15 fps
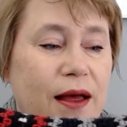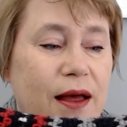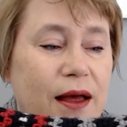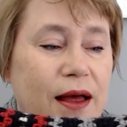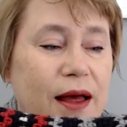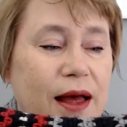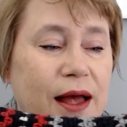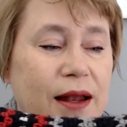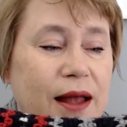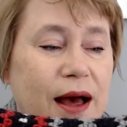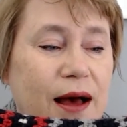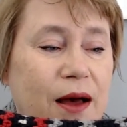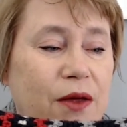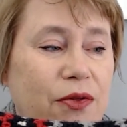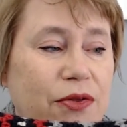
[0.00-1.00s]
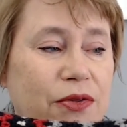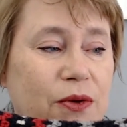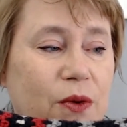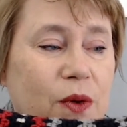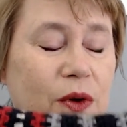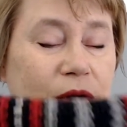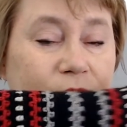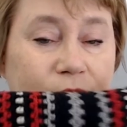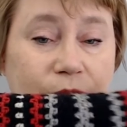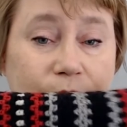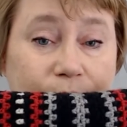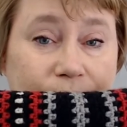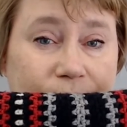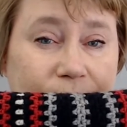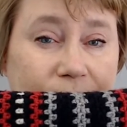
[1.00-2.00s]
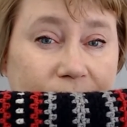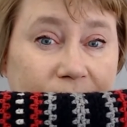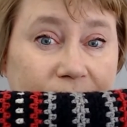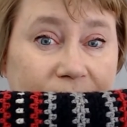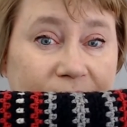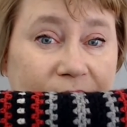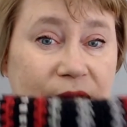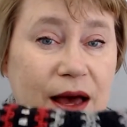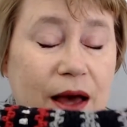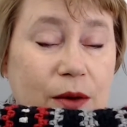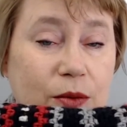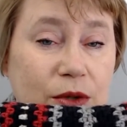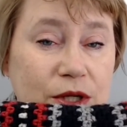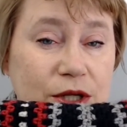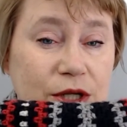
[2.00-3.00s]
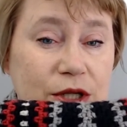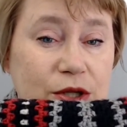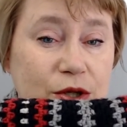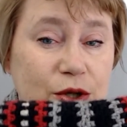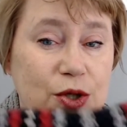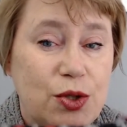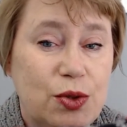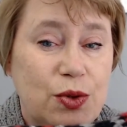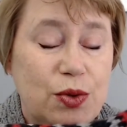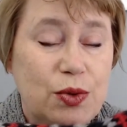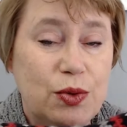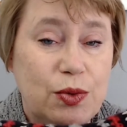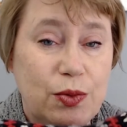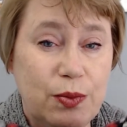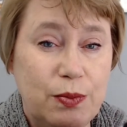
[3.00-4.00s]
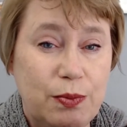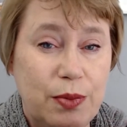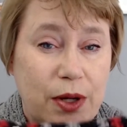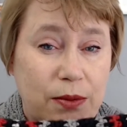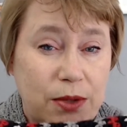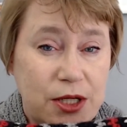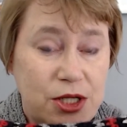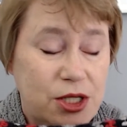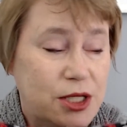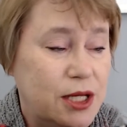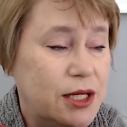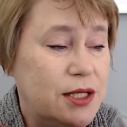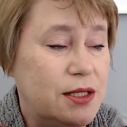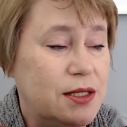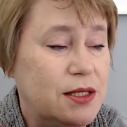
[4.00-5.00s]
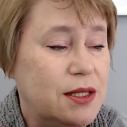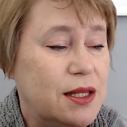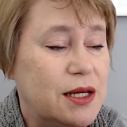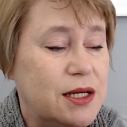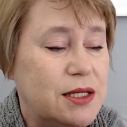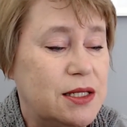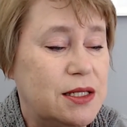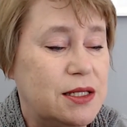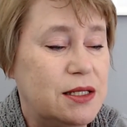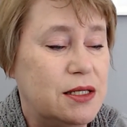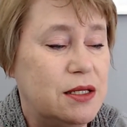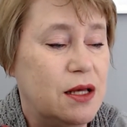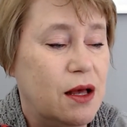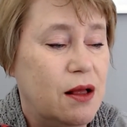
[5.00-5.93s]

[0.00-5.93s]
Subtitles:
And I thought that I wanted to publish this